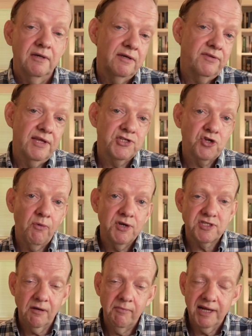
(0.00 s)
There's always
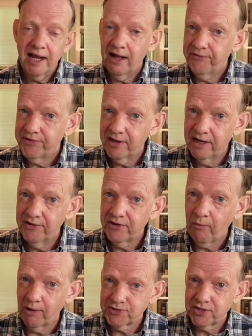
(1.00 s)
somebody out there that
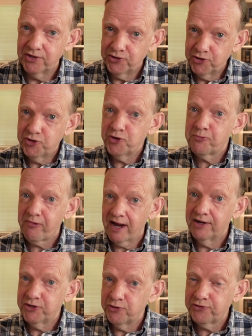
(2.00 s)
wants the
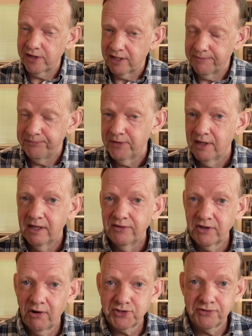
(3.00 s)
brand new thing
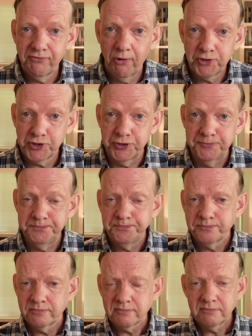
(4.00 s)
that costs a fortune,
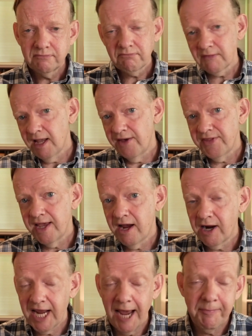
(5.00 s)
and they are
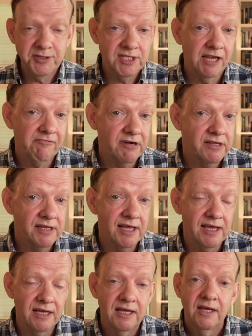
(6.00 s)
happy to get rid of
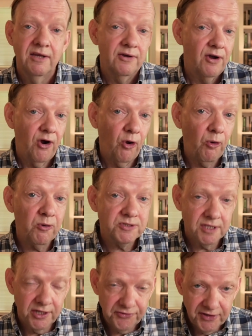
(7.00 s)
their
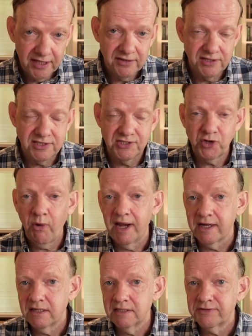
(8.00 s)
older thing that is
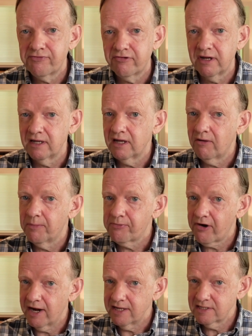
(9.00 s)
quite good for a lower
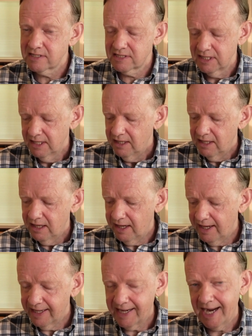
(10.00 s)
price.
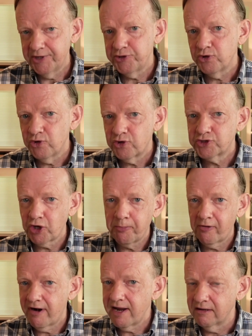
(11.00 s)
Can you shop
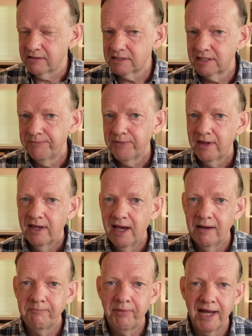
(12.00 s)
around
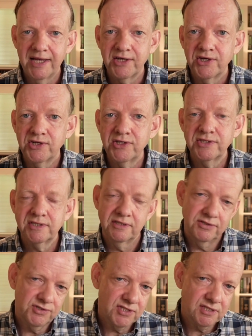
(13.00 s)
and buy good
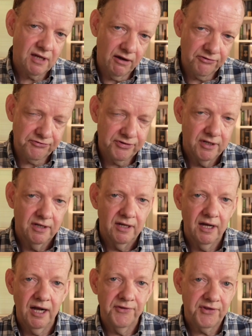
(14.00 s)
stuff
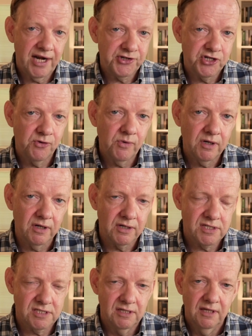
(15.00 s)
that actually
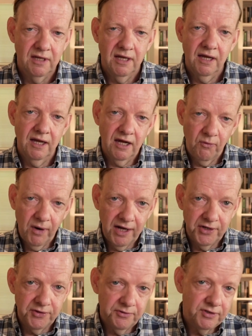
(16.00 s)
works,
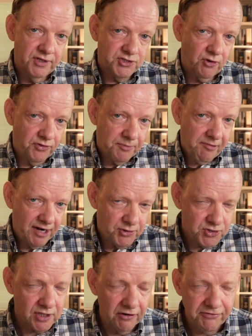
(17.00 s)
where it's not the brand new
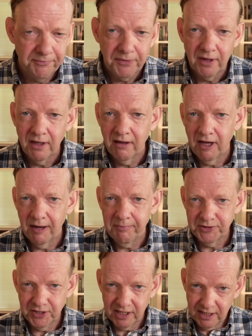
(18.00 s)
stuff,
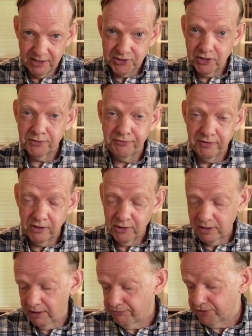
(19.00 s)
but it's
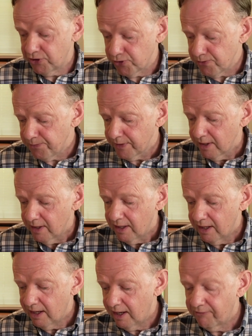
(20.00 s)
good enough for you
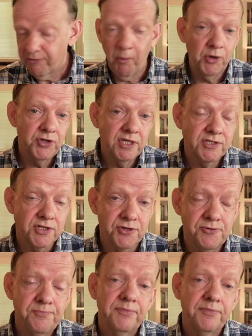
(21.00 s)
for what you need to do,